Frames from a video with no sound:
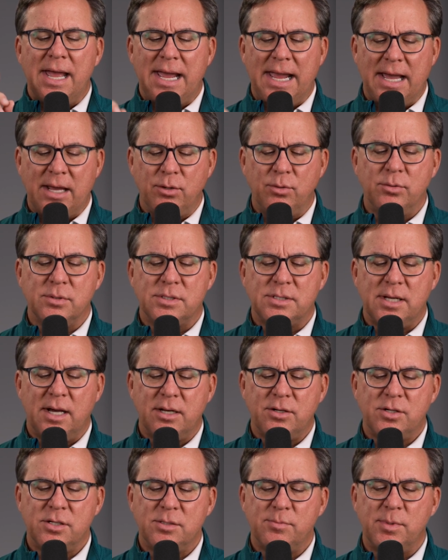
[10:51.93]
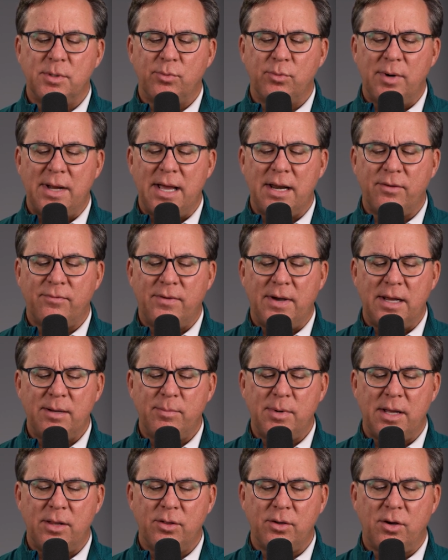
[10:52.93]
and whose touch has been ratified
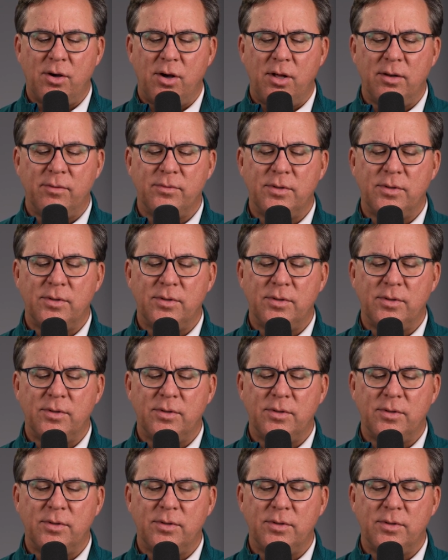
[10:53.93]
by the call